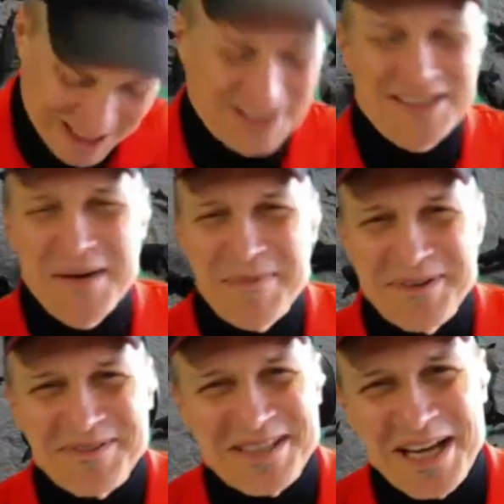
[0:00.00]
a
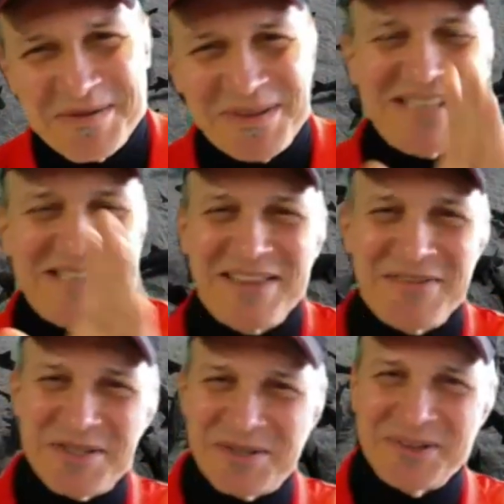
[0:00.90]
number of times, but that's
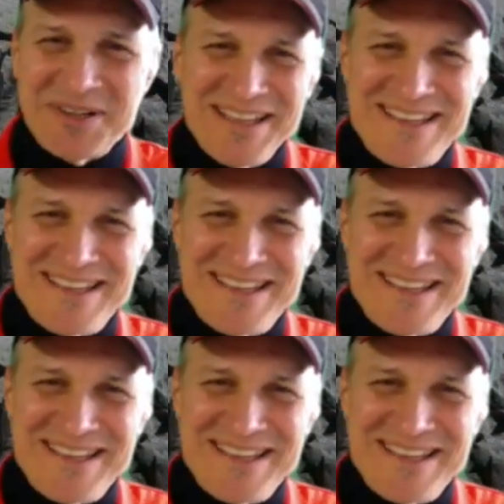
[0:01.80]
another story.